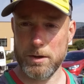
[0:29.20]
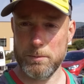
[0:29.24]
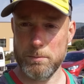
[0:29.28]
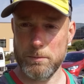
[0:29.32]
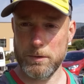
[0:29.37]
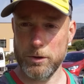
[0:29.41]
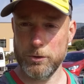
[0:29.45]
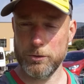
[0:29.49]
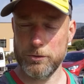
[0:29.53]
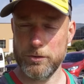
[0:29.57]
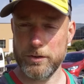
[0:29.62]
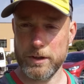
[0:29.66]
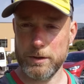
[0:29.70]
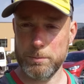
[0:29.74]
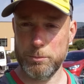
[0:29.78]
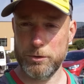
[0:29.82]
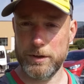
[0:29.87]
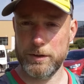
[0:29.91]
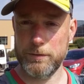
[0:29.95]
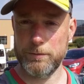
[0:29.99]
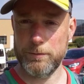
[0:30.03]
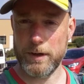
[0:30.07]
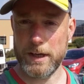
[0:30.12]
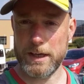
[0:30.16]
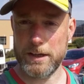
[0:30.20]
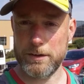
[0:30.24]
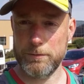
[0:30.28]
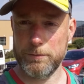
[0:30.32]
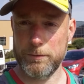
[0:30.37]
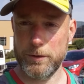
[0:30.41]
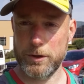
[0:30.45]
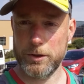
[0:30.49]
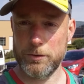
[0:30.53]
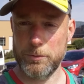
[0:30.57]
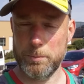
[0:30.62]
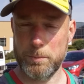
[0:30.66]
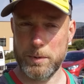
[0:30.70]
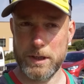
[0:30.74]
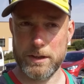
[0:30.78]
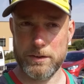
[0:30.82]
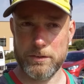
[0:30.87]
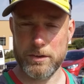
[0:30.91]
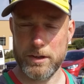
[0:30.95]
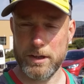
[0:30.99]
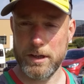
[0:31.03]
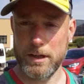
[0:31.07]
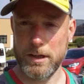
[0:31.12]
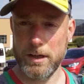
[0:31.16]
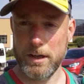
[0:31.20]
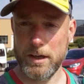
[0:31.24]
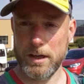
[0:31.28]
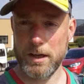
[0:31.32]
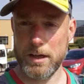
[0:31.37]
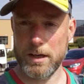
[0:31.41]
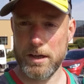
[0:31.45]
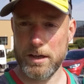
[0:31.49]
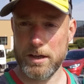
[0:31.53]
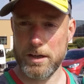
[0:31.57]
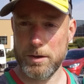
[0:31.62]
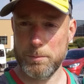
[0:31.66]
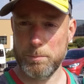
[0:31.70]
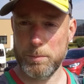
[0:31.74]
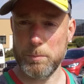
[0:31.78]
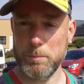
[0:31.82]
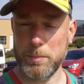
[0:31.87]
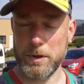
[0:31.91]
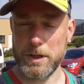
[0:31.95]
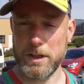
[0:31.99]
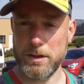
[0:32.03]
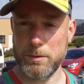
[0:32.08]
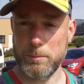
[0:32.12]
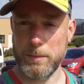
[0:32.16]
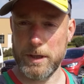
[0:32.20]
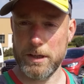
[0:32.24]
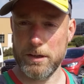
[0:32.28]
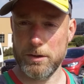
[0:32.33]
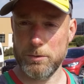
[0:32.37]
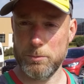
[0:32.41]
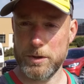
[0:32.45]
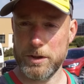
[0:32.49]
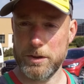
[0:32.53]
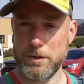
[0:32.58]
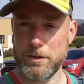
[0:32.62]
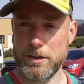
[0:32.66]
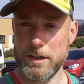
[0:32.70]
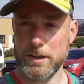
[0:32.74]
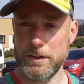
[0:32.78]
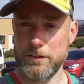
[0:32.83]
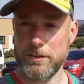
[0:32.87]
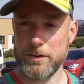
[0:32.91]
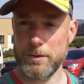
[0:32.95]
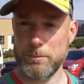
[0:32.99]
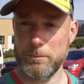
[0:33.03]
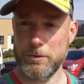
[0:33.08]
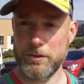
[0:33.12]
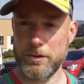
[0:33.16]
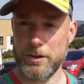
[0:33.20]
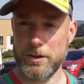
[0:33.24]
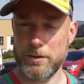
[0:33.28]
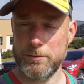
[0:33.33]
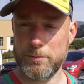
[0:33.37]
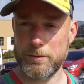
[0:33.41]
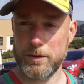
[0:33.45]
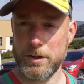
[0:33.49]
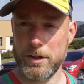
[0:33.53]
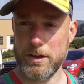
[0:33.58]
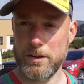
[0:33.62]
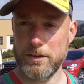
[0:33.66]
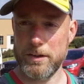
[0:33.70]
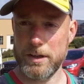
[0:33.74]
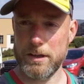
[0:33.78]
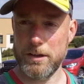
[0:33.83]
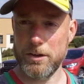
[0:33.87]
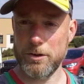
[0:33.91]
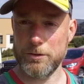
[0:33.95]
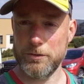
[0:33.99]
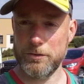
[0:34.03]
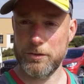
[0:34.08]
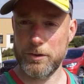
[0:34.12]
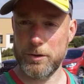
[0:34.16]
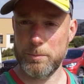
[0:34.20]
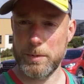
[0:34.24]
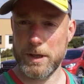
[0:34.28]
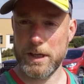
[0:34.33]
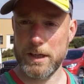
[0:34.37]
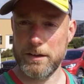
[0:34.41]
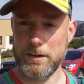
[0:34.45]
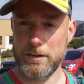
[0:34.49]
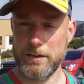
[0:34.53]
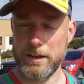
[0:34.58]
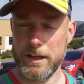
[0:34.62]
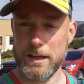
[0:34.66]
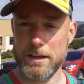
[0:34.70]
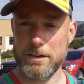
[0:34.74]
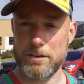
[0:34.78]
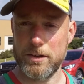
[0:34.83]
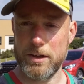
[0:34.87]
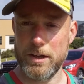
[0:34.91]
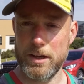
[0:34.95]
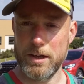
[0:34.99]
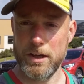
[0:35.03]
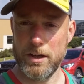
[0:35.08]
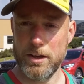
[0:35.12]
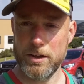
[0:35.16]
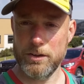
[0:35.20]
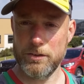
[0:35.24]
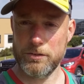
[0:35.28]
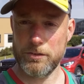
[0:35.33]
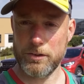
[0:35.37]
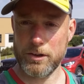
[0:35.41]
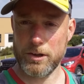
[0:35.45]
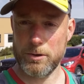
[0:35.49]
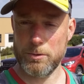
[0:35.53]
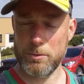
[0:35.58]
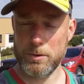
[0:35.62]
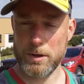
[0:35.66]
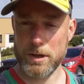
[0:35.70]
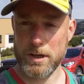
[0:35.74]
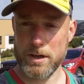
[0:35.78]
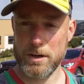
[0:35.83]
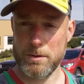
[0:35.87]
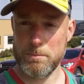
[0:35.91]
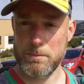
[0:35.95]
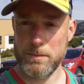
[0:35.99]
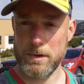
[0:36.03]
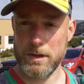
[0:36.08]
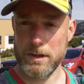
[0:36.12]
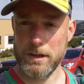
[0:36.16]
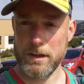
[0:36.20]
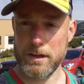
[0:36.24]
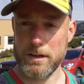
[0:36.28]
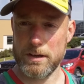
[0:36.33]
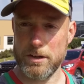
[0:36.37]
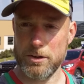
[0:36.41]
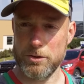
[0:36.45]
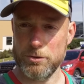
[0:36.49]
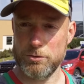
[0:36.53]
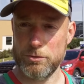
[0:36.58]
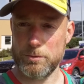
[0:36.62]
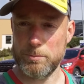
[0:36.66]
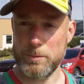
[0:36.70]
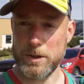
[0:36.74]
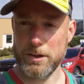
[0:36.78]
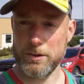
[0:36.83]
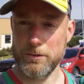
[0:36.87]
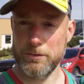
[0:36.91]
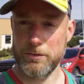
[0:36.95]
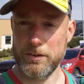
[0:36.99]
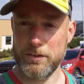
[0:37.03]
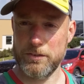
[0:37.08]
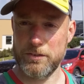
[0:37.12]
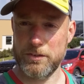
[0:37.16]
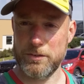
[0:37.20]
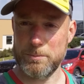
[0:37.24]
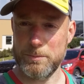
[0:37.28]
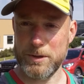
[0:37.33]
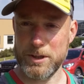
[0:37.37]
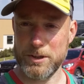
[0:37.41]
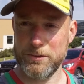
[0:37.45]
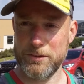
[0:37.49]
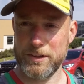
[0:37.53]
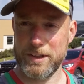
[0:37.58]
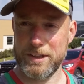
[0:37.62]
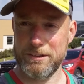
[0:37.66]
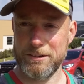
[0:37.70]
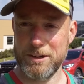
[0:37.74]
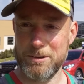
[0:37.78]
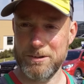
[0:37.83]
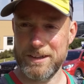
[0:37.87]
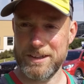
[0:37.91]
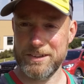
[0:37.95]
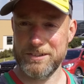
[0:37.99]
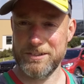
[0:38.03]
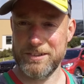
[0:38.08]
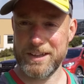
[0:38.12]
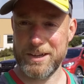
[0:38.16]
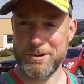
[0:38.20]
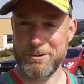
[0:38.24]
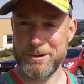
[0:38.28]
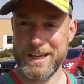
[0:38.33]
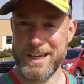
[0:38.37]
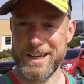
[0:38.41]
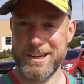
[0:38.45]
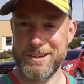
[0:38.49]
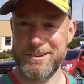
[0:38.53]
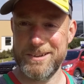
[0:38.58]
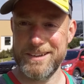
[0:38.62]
looks like a pretty flat first bit, bumpy in the middle with the nighttime stuff, and then not so bad at the end. So yeah, 100 miles, this is mile zero, let's see how we go.